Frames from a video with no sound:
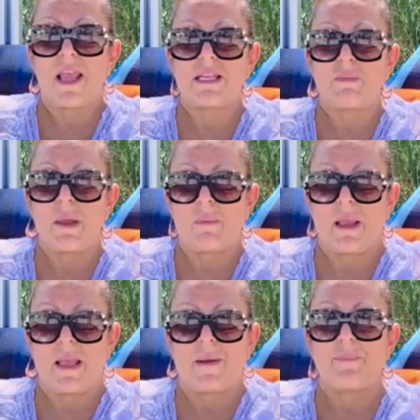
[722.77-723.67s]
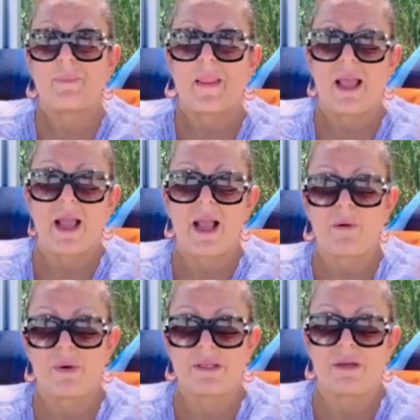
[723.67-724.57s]
case may be,
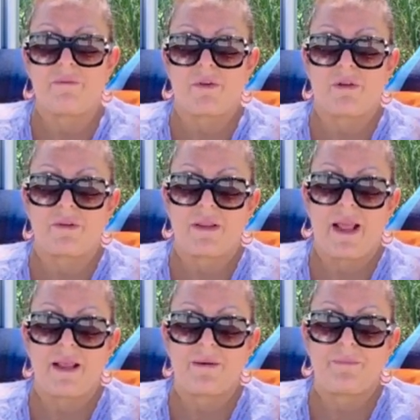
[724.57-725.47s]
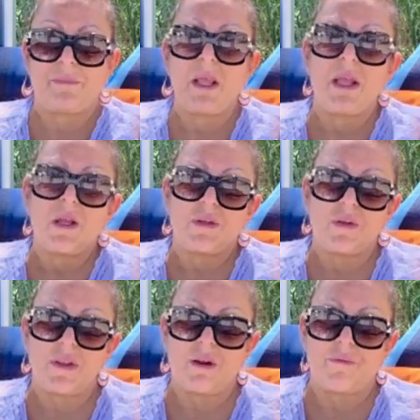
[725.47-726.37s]
I wasn't involved in that.
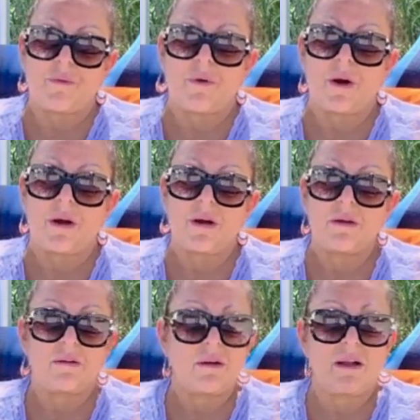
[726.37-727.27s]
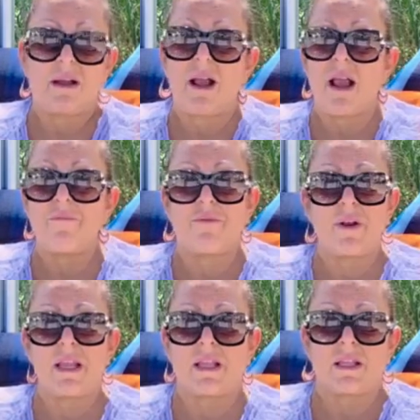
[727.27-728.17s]
So therefore, I'm
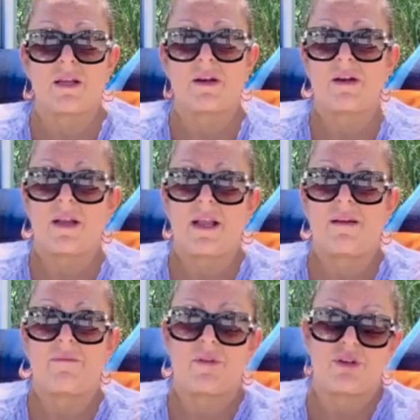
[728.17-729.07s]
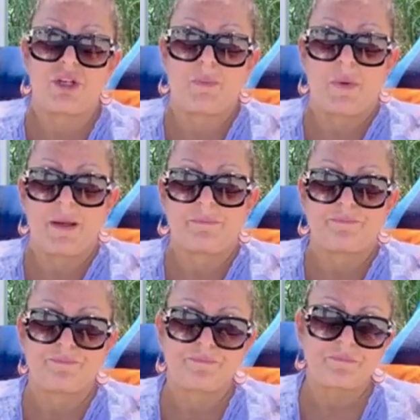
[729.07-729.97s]
free and clear of the shipping.
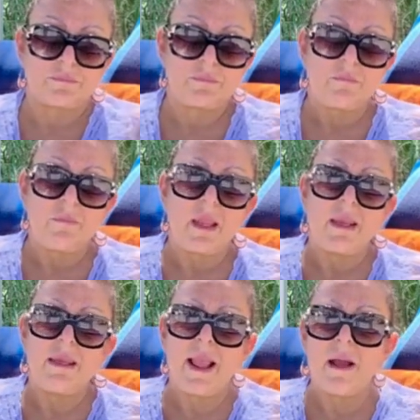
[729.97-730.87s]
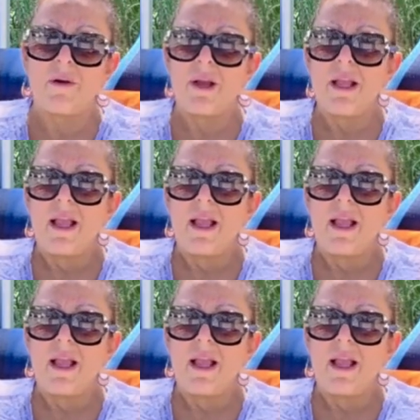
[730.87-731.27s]
Now,